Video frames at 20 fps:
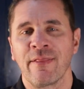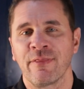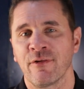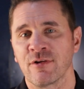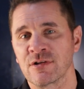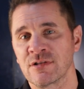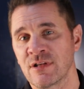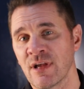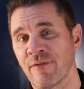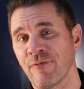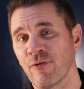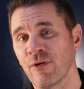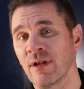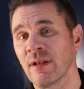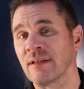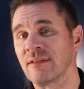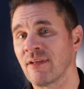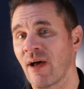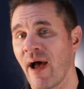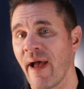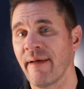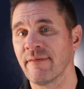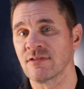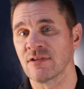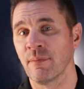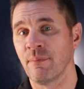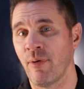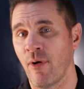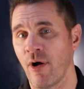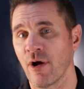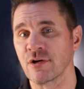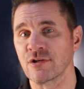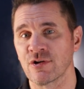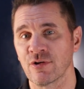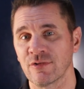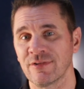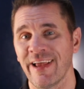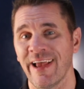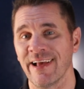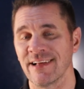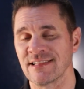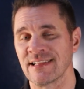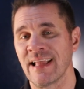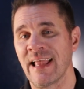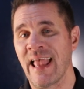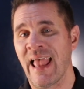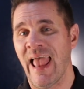There's different types of puncture tests.